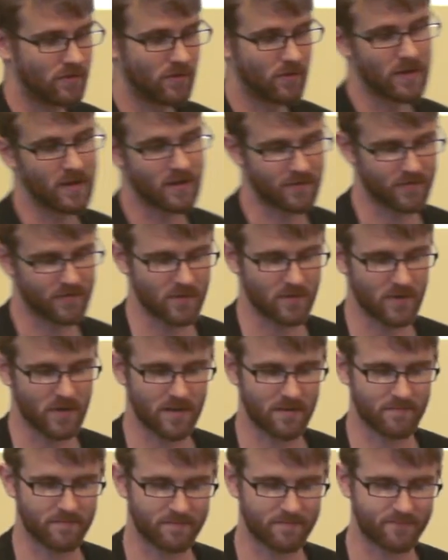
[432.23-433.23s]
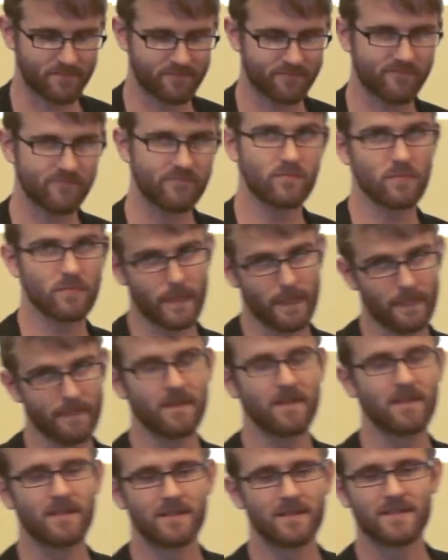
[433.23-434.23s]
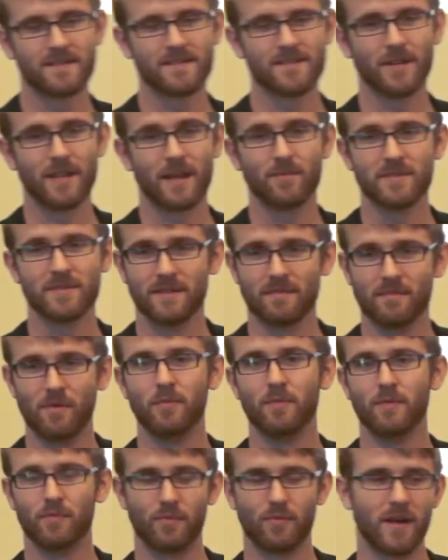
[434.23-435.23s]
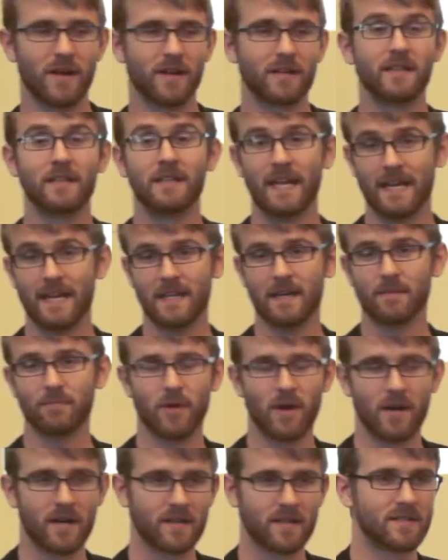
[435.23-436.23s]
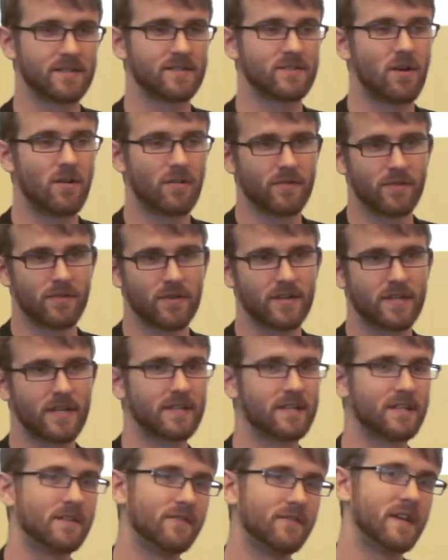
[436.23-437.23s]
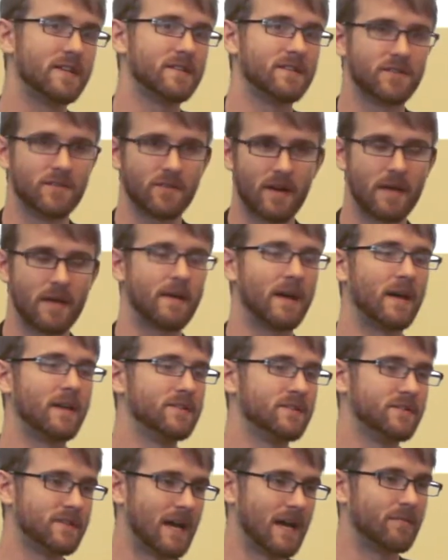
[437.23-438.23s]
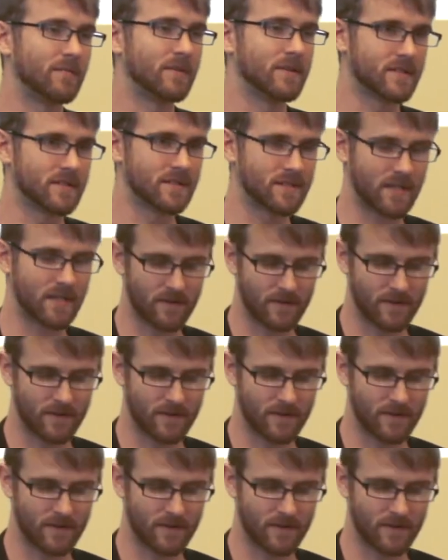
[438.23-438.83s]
Well, if you, so that was the mobile product. The landline product is all of your connected devices, your iPads, your tablets, etc.